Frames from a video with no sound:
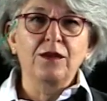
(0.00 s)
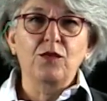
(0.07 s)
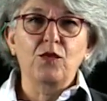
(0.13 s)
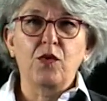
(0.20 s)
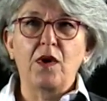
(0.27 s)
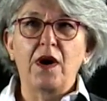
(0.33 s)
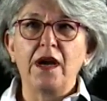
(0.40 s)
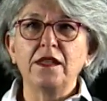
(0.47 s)

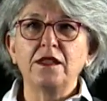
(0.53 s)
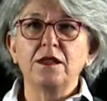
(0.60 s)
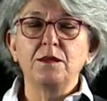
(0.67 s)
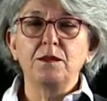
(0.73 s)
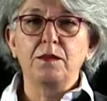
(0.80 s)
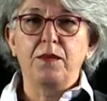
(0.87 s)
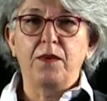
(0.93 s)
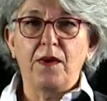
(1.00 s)
quite
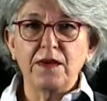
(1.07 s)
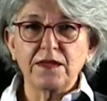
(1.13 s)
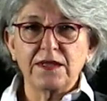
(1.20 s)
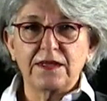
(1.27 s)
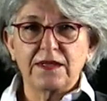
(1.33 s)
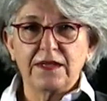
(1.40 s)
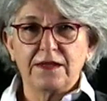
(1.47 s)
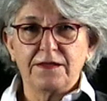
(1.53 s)

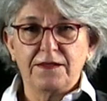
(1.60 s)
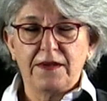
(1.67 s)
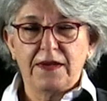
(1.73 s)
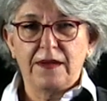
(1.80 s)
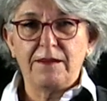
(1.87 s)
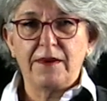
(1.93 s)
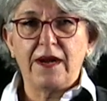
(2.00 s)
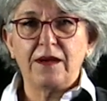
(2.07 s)
positive
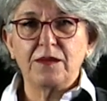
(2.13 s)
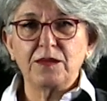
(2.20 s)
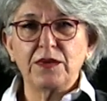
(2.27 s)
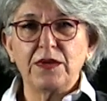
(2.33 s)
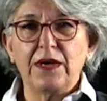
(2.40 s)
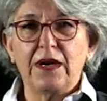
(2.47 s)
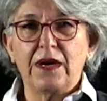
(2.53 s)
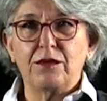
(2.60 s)
about
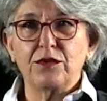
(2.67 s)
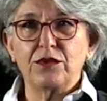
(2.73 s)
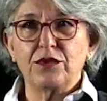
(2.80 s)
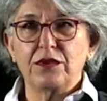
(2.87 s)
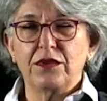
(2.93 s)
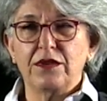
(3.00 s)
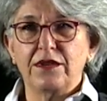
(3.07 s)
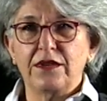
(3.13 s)

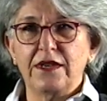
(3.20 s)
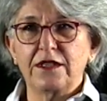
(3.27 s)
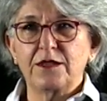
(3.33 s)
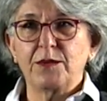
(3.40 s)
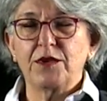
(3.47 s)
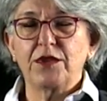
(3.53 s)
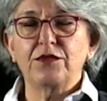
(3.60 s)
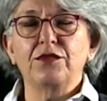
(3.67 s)
our
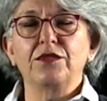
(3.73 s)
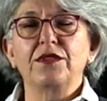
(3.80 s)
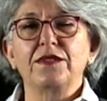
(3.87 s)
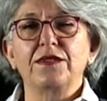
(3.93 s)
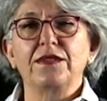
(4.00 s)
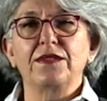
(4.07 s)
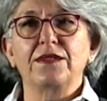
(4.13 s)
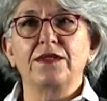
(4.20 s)
respiratory
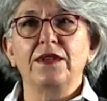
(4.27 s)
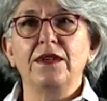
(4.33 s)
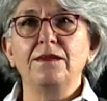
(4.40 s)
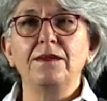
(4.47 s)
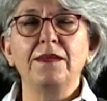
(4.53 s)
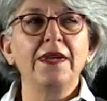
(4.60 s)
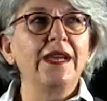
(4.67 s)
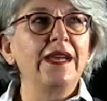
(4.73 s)

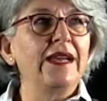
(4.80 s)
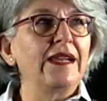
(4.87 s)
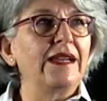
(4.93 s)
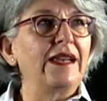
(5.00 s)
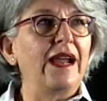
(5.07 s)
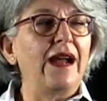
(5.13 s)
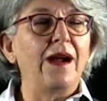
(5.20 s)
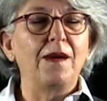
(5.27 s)
system.
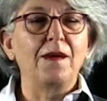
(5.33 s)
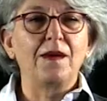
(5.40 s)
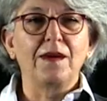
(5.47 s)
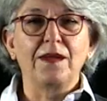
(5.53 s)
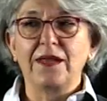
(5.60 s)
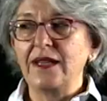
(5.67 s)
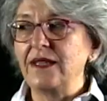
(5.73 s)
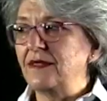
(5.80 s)
Now,
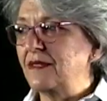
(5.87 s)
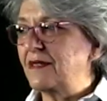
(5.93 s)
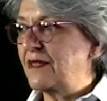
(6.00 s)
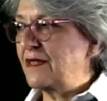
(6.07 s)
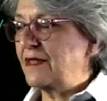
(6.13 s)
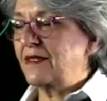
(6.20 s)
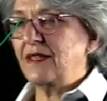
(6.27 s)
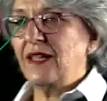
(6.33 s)
let's
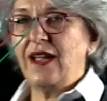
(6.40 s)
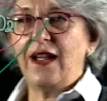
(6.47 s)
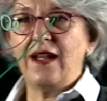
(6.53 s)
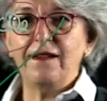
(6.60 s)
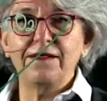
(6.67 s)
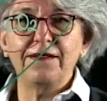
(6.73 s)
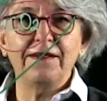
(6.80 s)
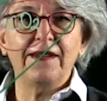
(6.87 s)
just
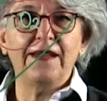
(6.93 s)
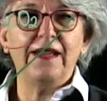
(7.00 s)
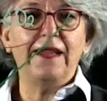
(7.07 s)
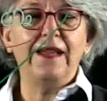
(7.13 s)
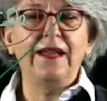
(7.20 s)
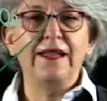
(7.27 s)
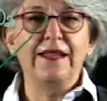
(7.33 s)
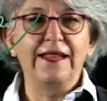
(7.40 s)
have
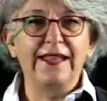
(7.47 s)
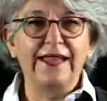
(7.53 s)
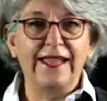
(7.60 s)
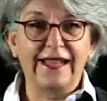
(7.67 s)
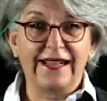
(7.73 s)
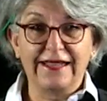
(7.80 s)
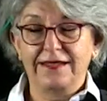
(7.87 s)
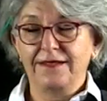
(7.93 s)
a
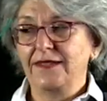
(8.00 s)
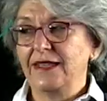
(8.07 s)
negative